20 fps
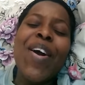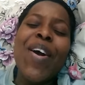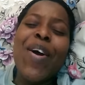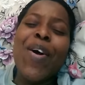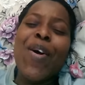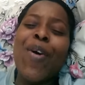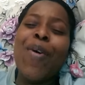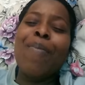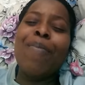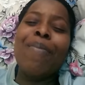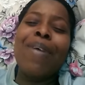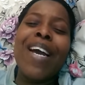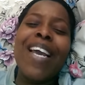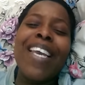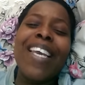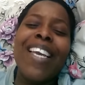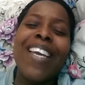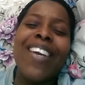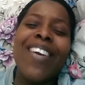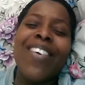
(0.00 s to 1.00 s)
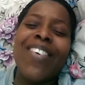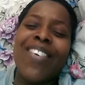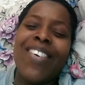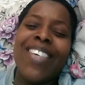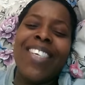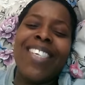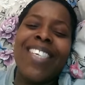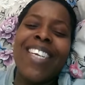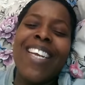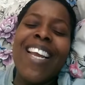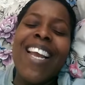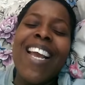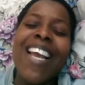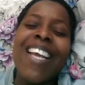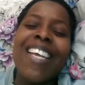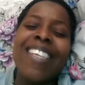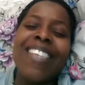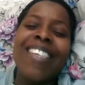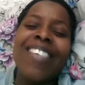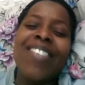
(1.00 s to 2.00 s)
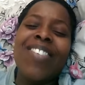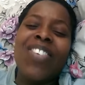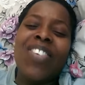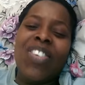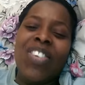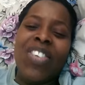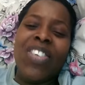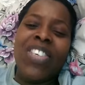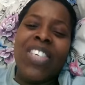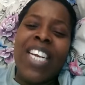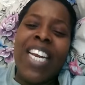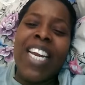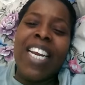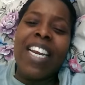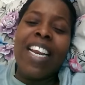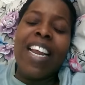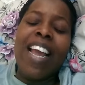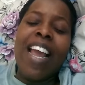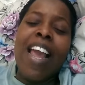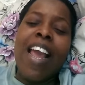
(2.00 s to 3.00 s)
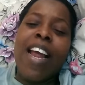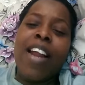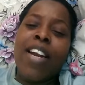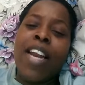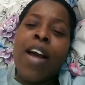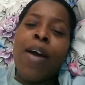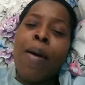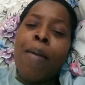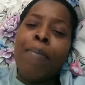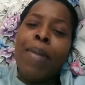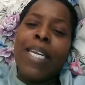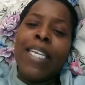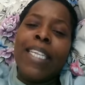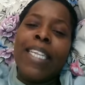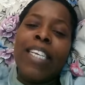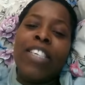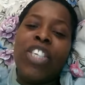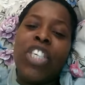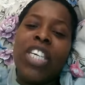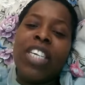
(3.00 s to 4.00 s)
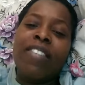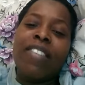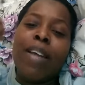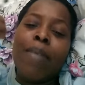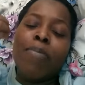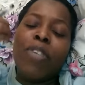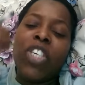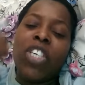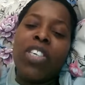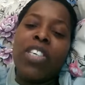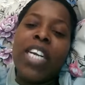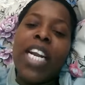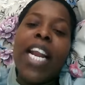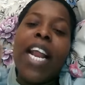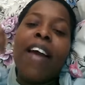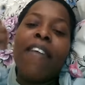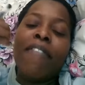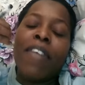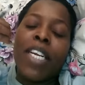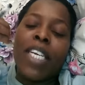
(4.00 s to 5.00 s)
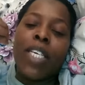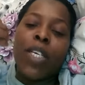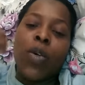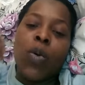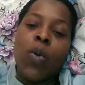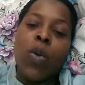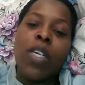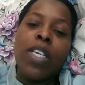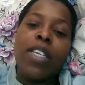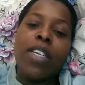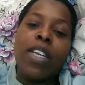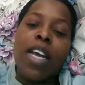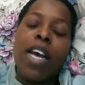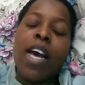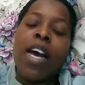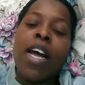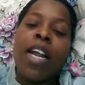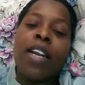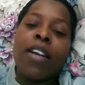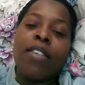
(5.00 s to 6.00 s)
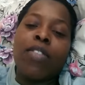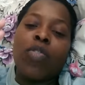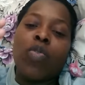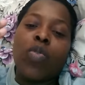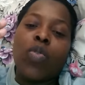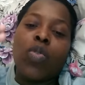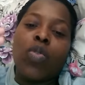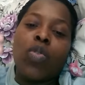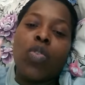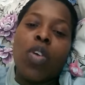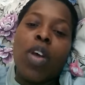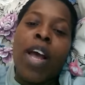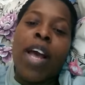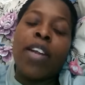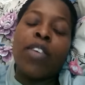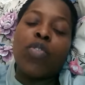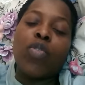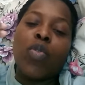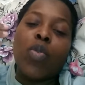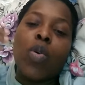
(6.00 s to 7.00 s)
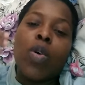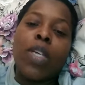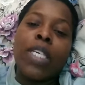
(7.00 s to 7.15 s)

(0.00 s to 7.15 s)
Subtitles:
oh my God, these children. I mean, some children are very good, are so